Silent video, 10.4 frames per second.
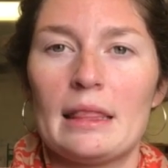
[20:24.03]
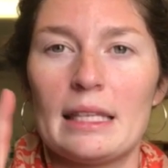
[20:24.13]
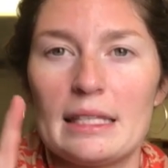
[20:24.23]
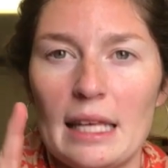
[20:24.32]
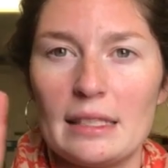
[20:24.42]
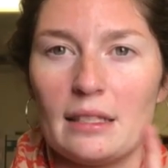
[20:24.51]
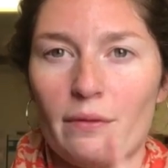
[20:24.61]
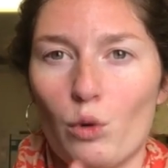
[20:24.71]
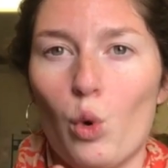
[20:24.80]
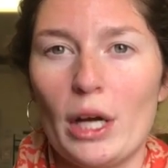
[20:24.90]
the sets
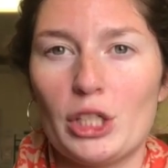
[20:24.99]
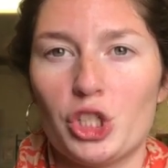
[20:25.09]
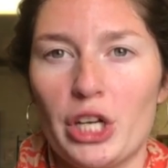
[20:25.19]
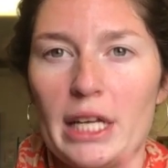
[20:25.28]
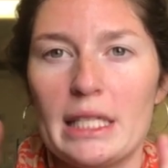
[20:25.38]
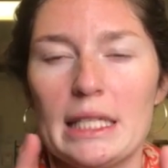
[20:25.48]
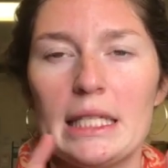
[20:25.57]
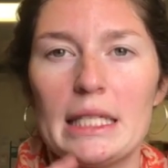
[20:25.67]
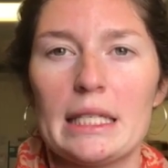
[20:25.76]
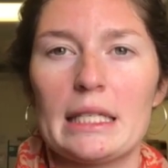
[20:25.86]
of
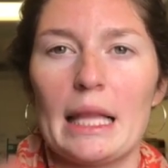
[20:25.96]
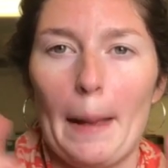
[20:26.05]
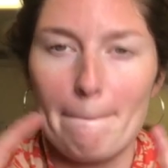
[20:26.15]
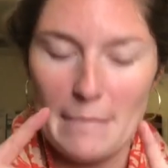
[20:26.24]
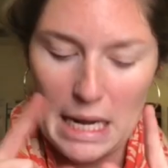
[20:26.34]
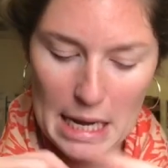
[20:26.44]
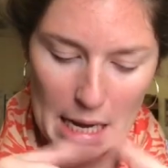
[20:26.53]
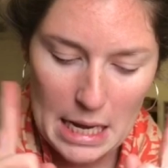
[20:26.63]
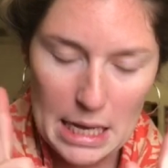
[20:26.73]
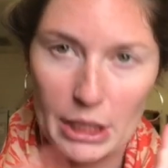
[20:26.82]
questions, like
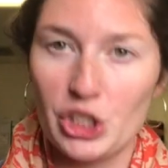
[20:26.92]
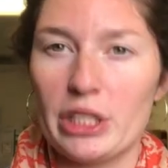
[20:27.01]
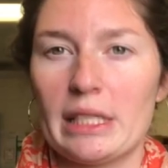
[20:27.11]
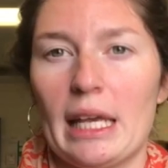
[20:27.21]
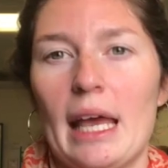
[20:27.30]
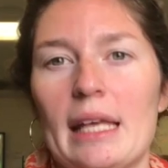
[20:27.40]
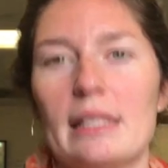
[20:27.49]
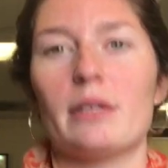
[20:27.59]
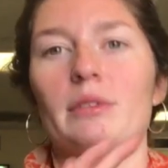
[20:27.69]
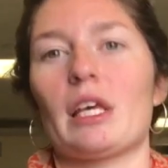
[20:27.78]
mini, just in
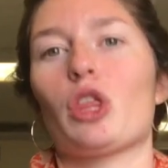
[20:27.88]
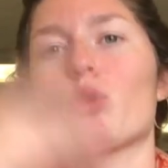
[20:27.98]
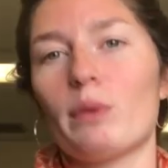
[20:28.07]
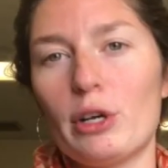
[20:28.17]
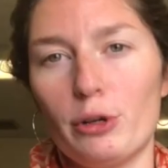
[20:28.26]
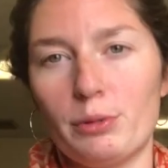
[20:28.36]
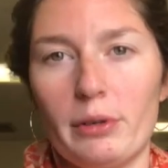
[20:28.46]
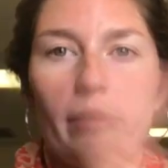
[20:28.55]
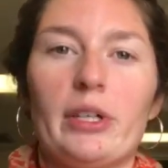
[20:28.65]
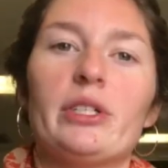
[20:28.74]
case there was like 3 groups
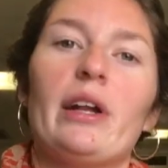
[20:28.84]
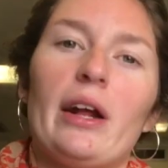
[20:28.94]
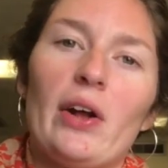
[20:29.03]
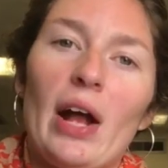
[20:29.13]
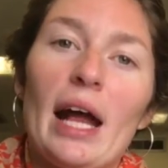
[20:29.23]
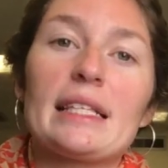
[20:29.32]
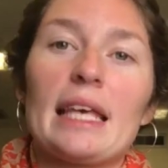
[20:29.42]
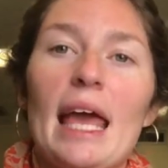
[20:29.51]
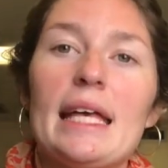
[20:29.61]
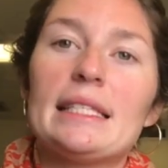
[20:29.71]
that were going to an area. I could
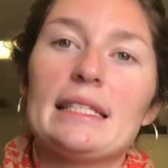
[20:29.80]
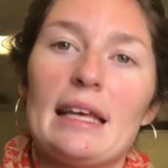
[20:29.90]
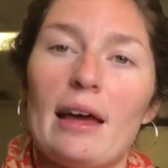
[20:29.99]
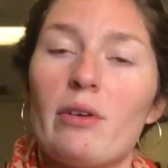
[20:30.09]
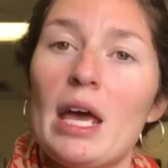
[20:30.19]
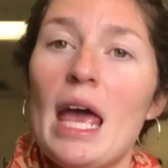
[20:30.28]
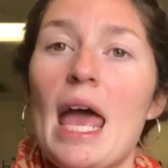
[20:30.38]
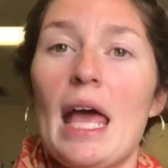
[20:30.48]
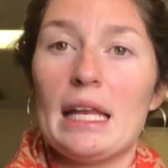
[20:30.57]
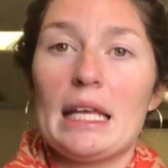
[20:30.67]
say, hey, sit down,
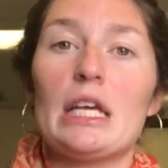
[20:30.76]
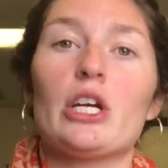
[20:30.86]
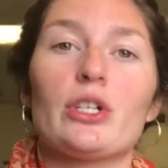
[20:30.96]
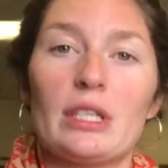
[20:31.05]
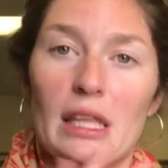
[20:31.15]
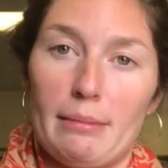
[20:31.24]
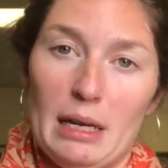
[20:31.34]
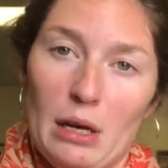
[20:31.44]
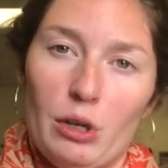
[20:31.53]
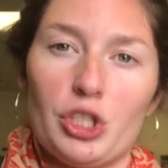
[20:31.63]
and here's like the
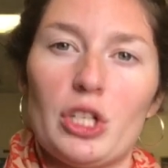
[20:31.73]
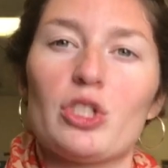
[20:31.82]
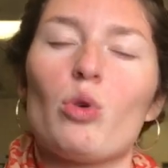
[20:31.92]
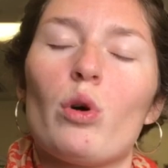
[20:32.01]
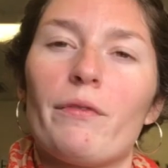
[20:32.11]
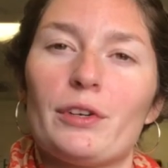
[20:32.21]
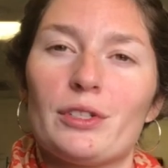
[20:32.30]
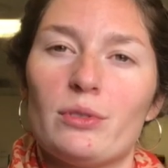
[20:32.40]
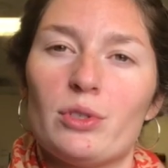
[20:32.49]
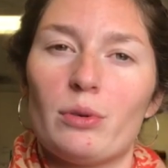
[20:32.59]
mini questions. Or for
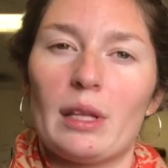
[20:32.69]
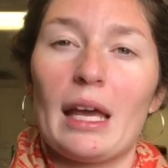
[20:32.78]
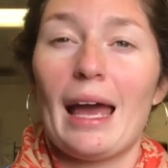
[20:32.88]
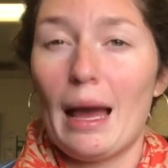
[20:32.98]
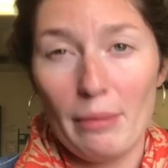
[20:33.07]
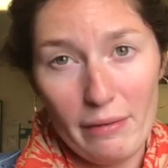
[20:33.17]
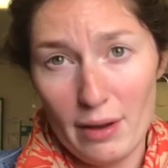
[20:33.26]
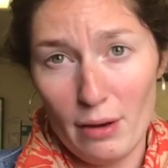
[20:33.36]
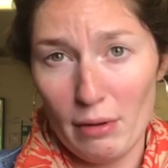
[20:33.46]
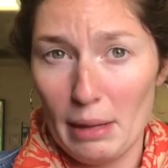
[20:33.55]
students who are like, I'm
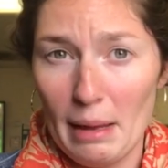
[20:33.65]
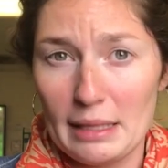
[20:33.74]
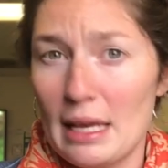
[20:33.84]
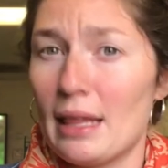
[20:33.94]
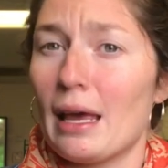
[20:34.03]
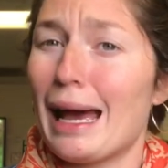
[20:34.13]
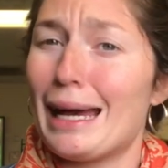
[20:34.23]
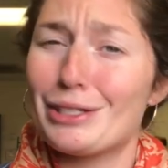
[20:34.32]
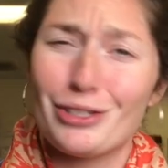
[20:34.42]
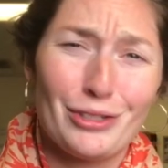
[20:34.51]
having a really bad day, like
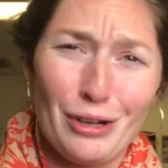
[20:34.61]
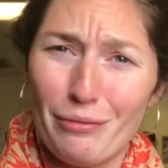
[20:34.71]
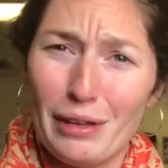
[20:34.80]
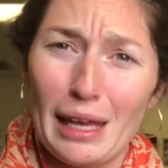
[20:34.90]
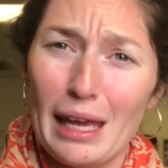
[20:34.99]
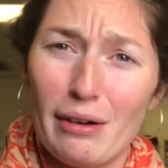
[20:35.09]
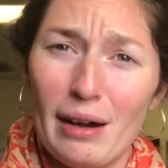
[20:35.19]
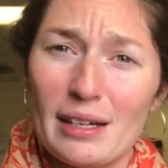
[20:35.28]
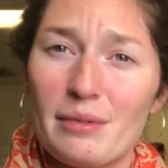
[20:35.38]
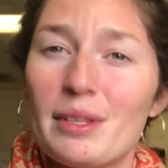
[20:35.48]
I just don't feel like
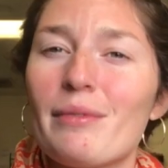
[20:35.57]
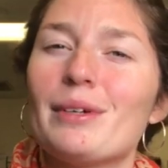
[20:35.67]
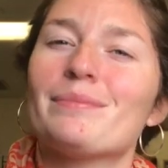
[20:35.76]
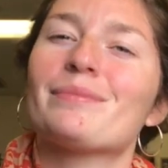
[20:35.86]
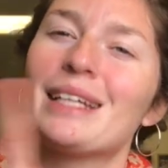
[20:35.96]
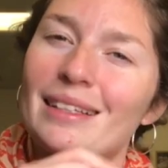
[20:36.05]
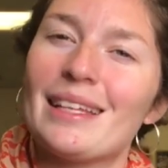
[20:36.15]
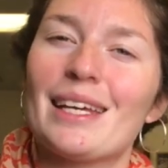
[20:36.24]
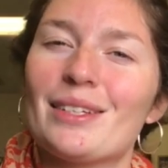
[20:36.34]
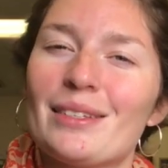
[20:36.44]
interacting with everyone,
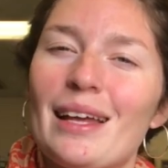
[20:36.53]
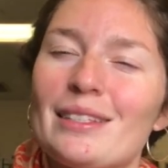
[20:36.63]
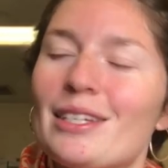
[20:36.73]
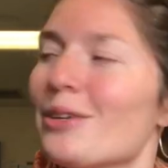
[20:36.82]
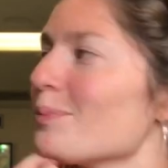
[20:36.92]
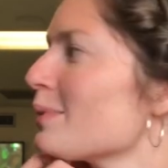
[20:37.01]
they could do that too.